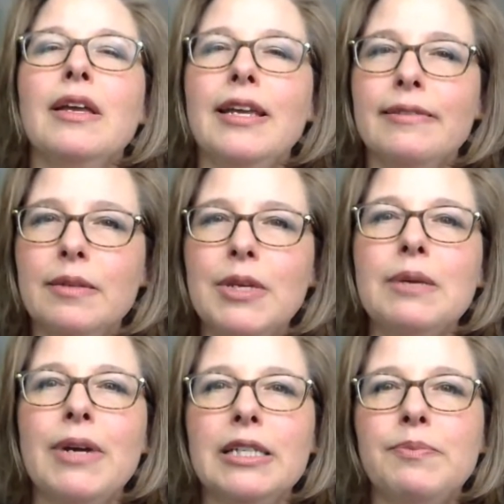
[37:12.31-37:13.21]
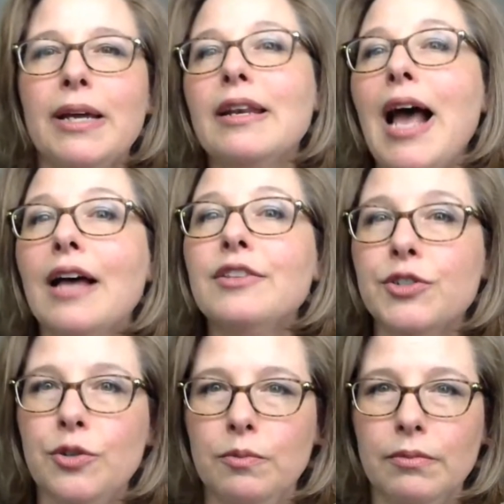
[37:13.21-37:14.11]
Hit the minimize button on
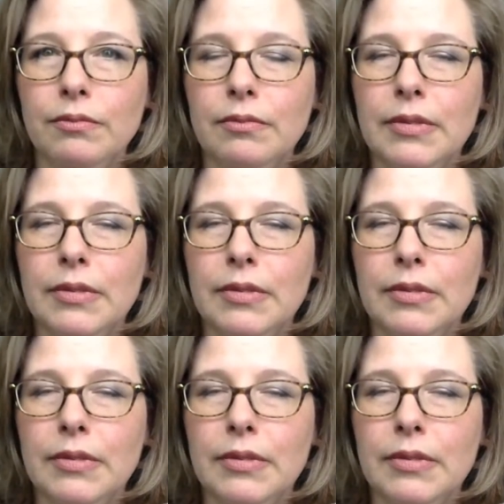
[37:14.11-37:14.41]
Zoom.